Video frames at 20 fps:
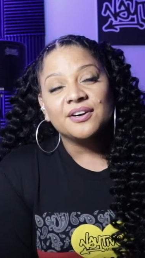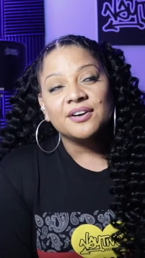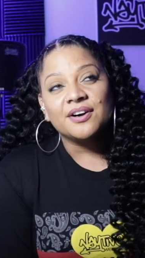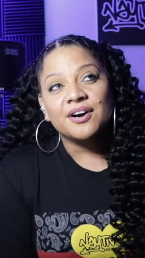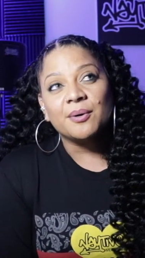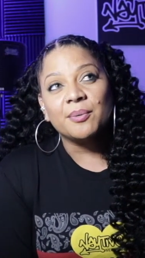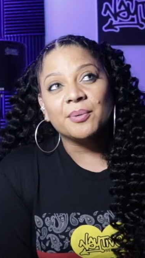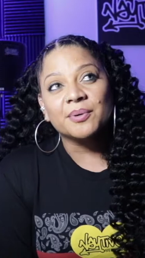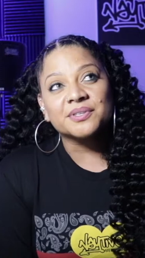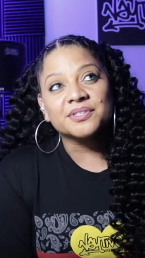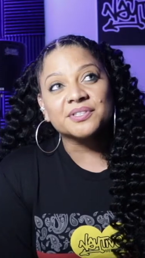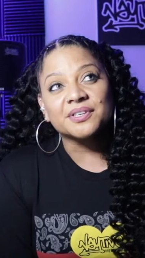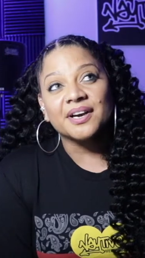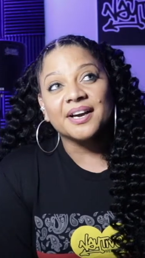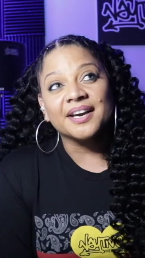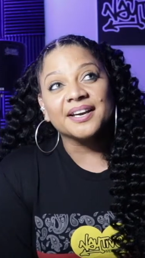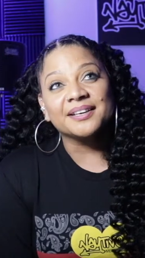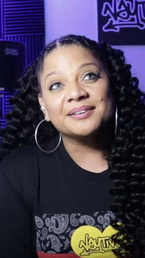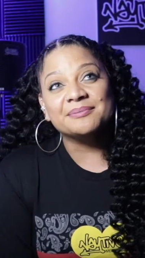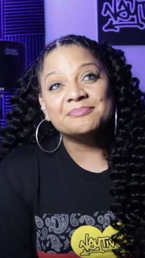I was
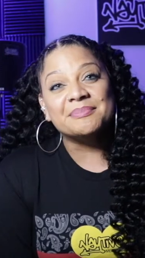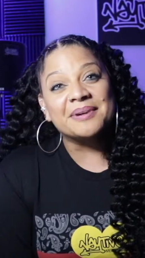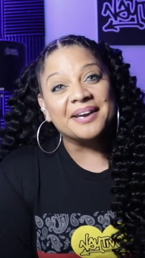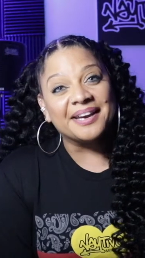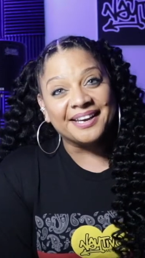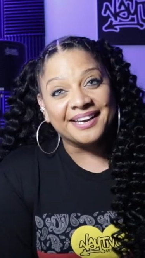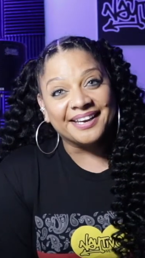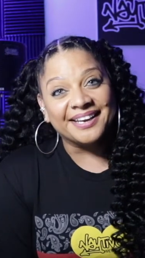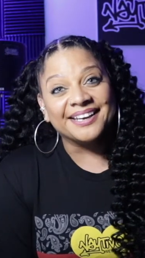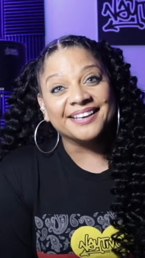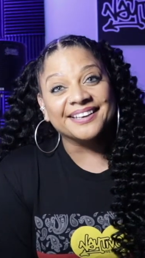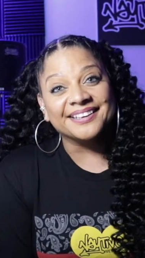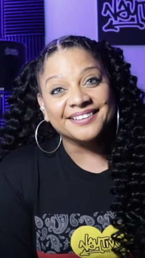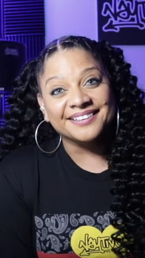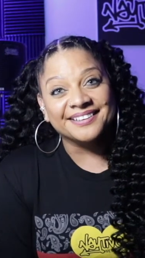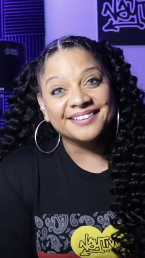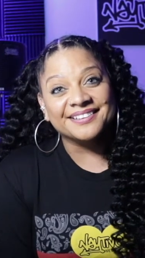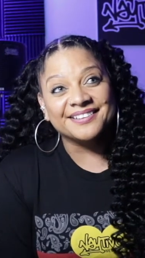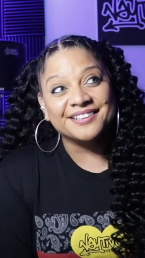like, man,